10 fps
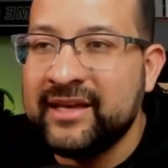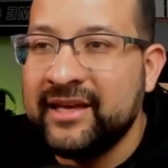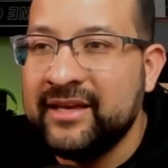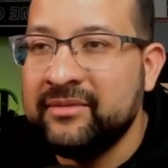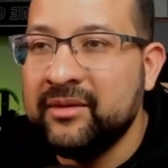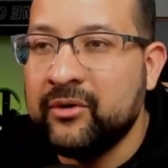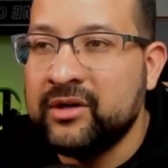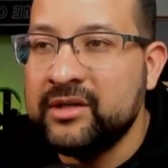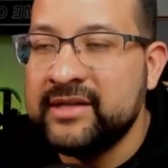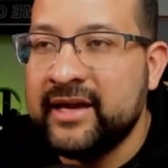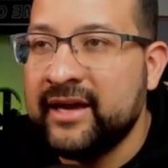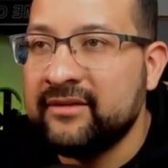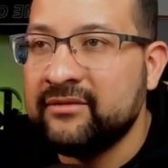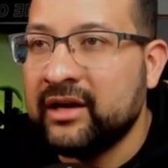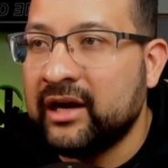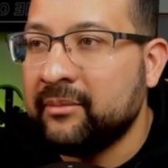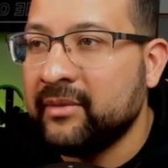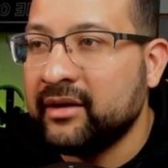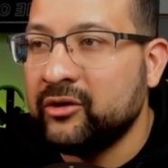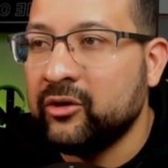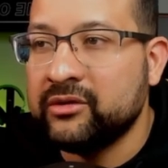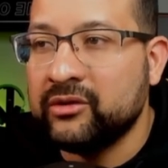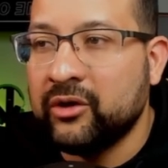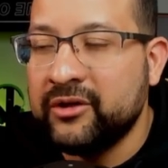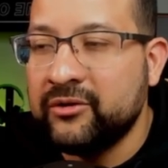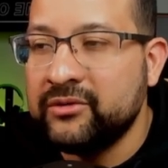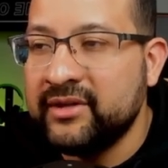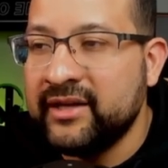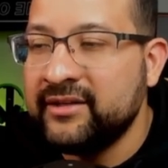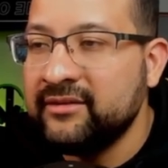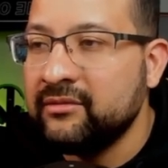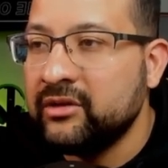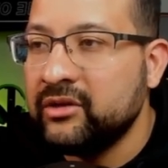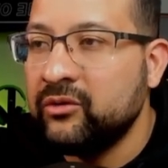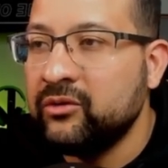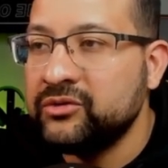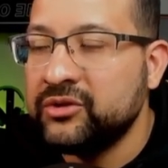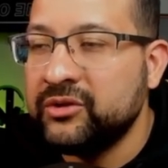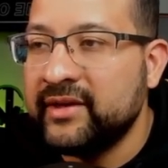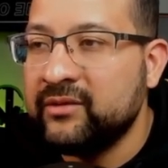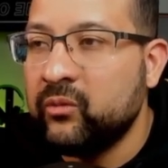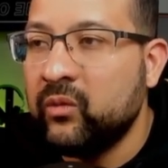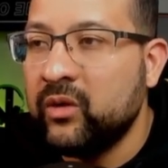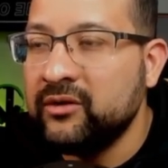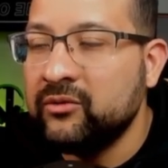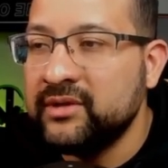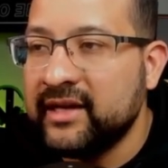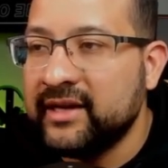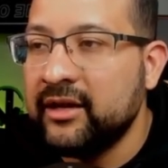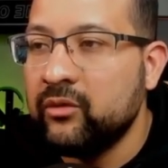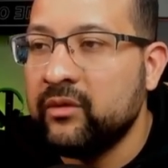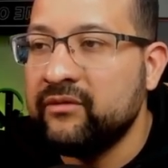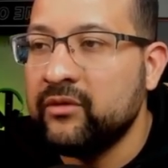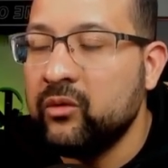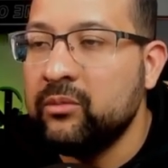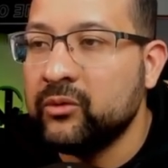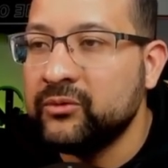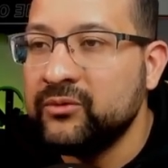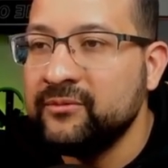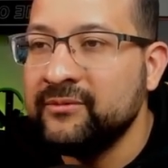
In the board, I have my Docker container. You go to create one container with Ubuntu.